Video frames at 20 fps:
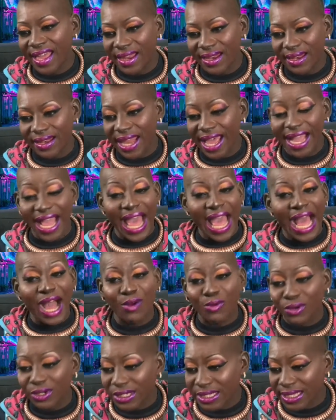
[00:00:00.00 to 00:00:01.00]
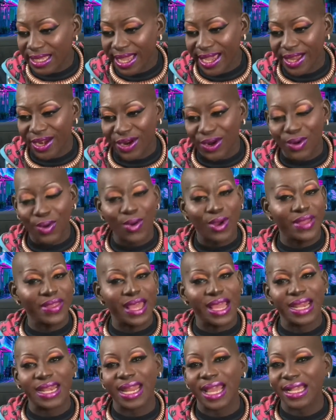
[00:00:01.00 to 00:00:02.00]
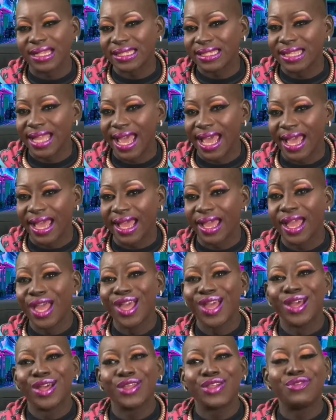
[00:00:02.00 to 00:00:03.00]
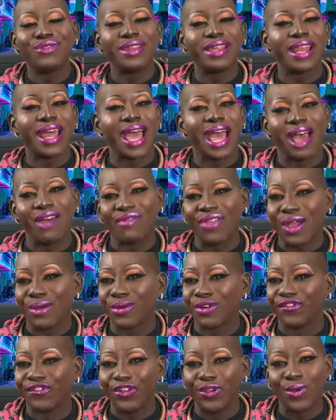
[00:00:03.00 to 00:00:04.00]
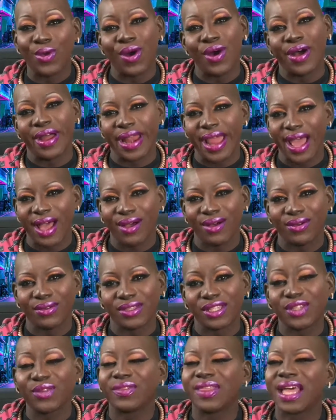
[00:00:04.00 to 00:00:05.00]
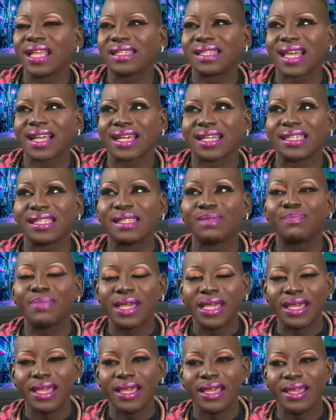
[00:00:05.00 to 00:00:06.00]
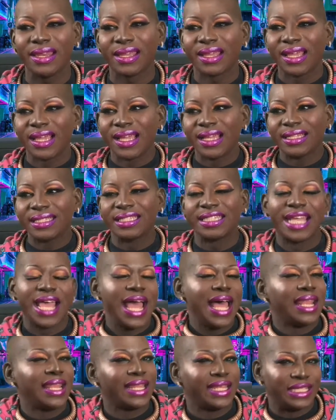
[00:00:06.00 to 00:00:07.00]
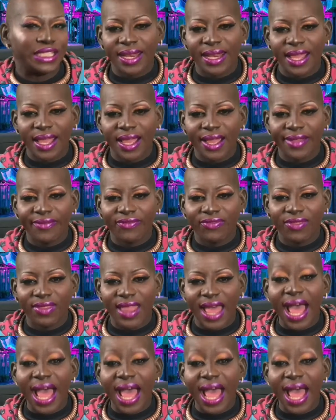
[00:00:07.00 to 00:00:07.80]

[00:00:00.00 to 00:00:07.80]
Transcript: like hours later or that next day, you need to have that review on out. So that's like a speed challenge. I